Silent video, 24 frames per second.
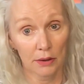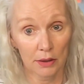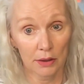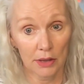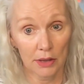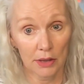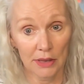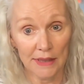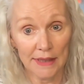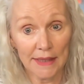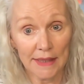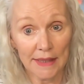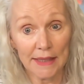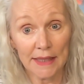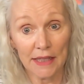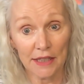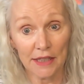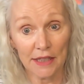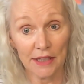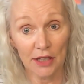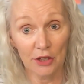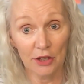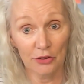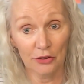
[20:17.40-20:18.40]
leading
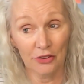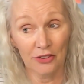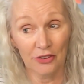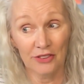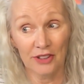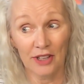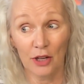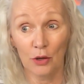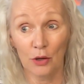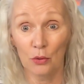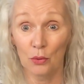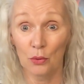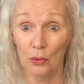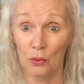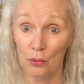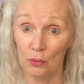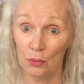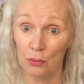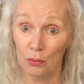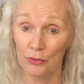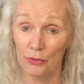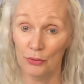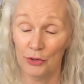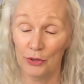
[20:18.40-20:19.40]
indicators to say,
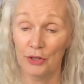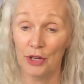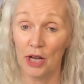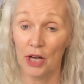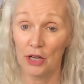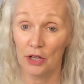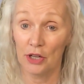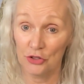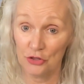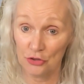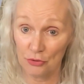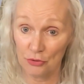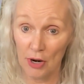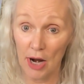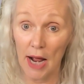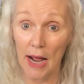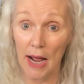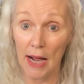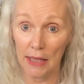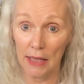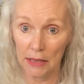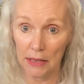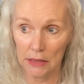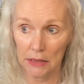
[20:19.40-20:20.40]
oh, they're not on
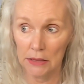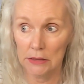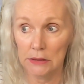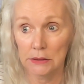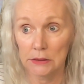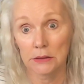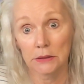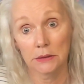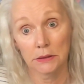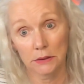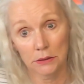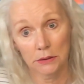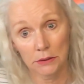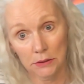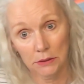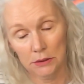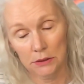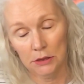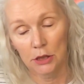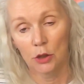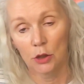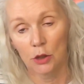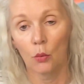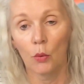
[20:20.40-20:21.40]
track.
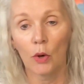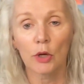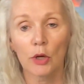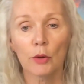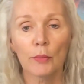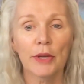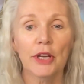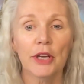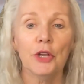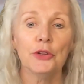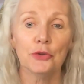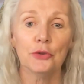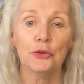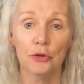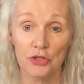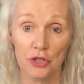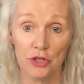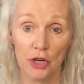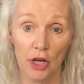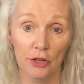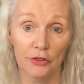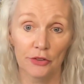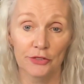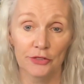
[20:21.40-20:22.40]
What do we need to
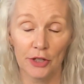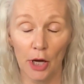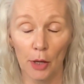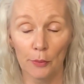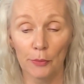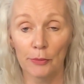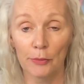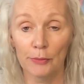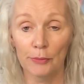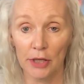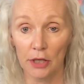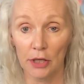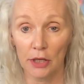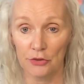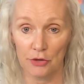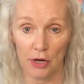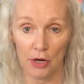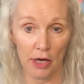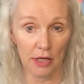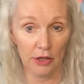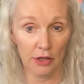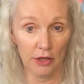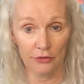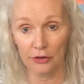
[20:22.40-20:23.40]
adjust to help them get on
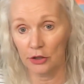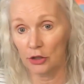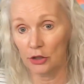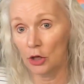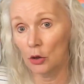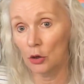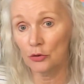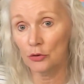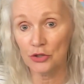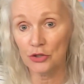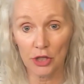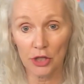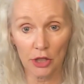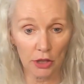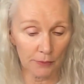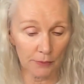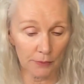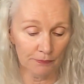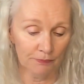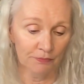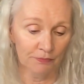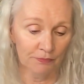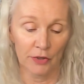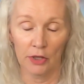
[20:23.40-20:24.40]
track? Is it
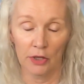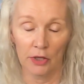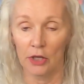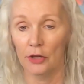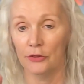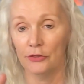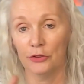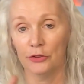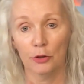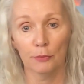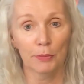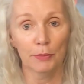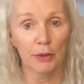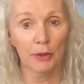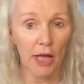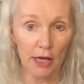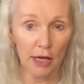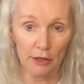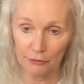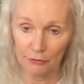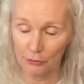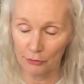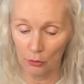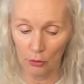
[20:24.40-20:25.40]
coaching? Is it the
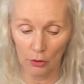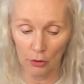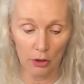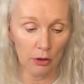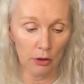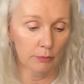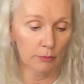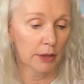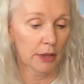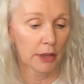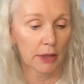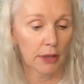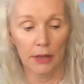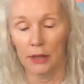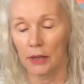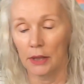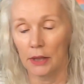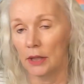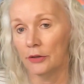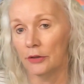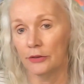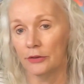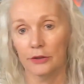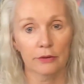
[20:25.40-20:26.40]
platform?
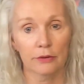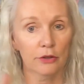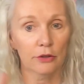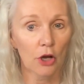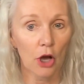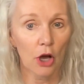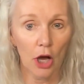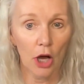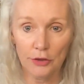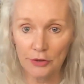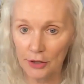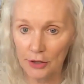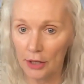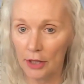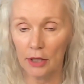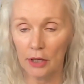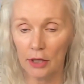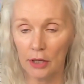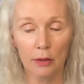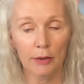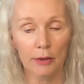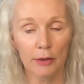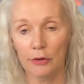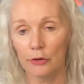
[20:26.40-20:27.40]
Is it
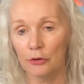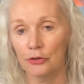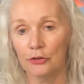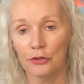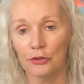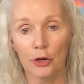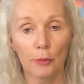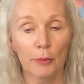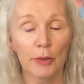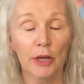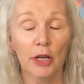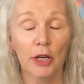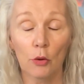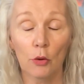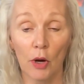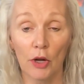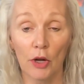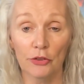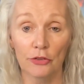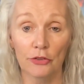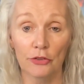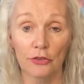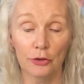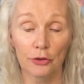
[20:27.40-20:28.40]
content? I mean, there's so many
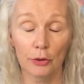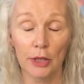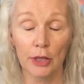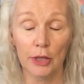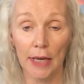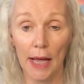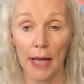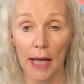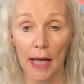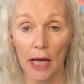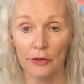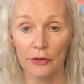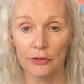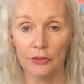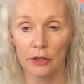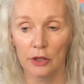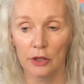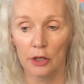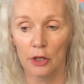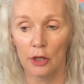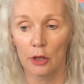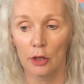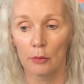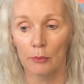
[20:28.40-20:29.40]
questions you can ask.
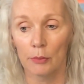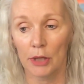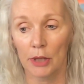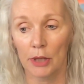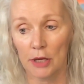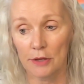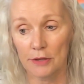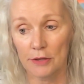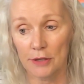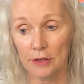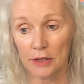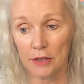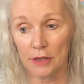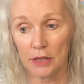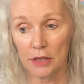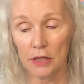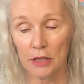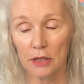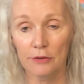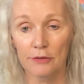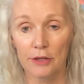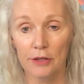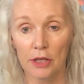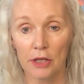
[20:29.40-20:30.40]
But I think the
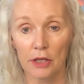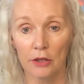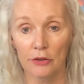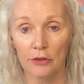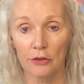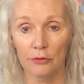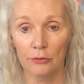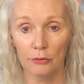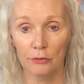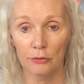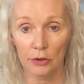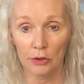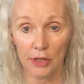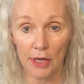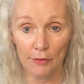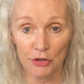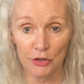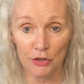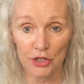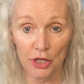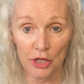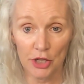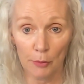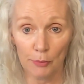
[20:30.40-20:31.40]
key thing is
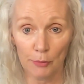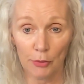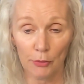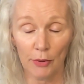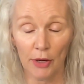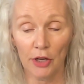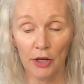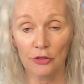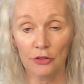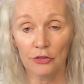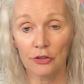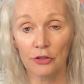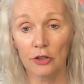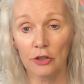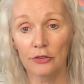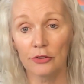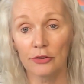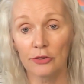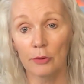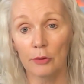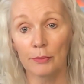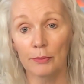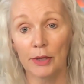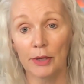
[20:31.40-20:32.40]
leveraging operations
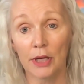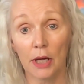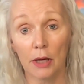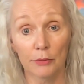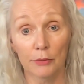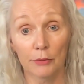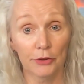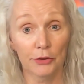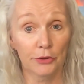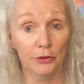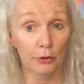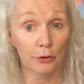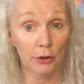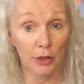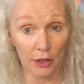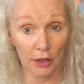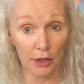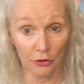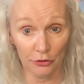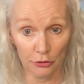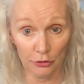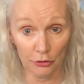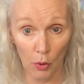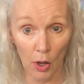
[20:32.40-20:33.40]
and being able to do like
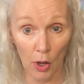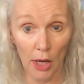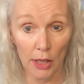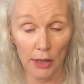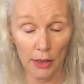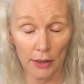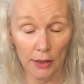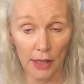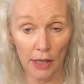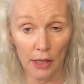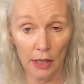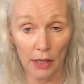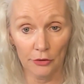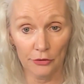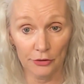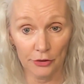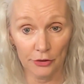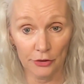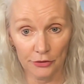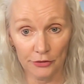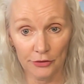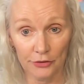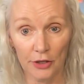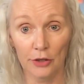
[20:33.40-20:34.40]
a SWOT
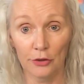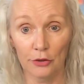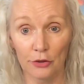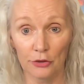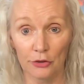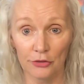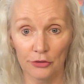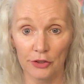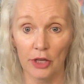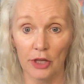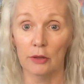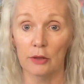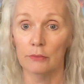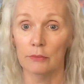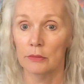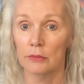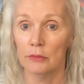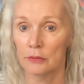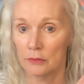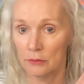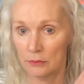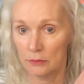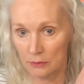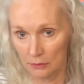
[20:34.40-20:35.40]
analysis to understand
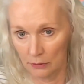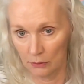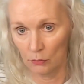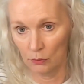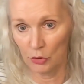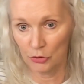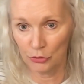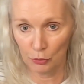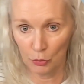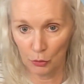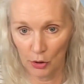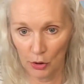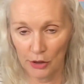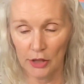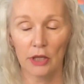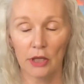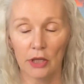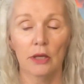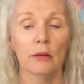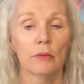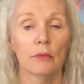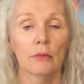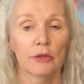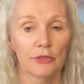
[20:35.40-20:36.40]
what's
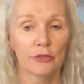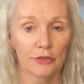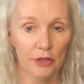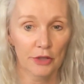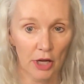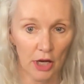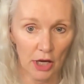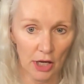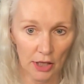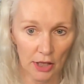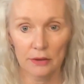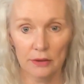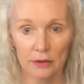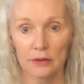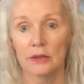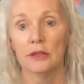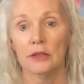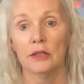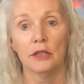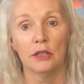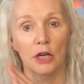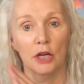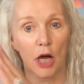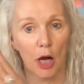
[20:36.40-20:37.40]
working, what's not,
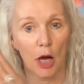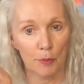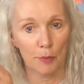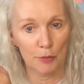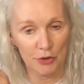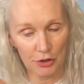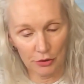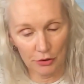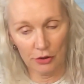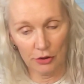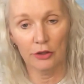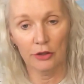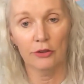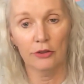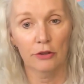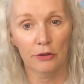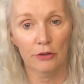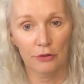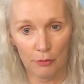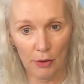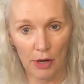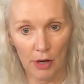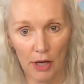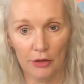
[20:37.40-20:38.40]
opportunities,
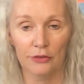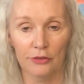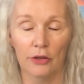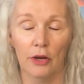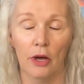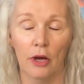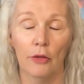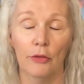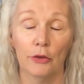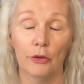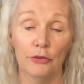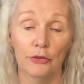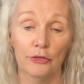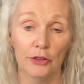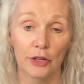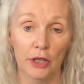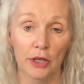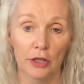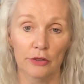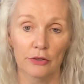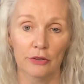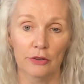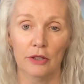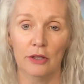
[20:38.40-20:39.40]
threats, all those
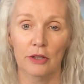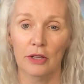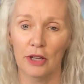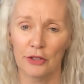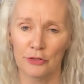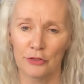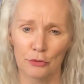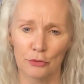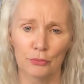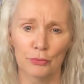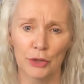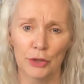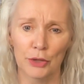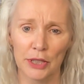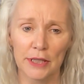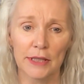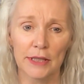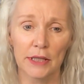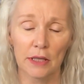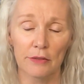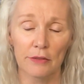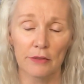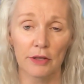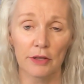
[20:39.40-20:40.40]
things. That's a really
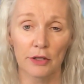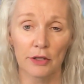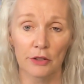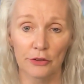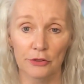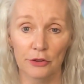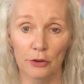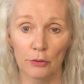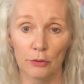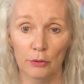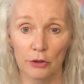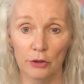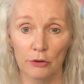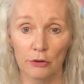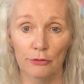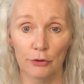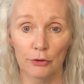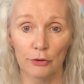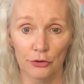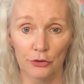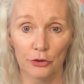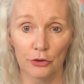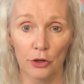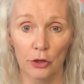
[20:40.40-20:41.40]
key thing to do when you
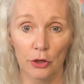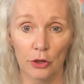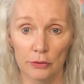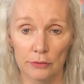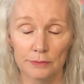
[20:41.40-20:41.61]
first start.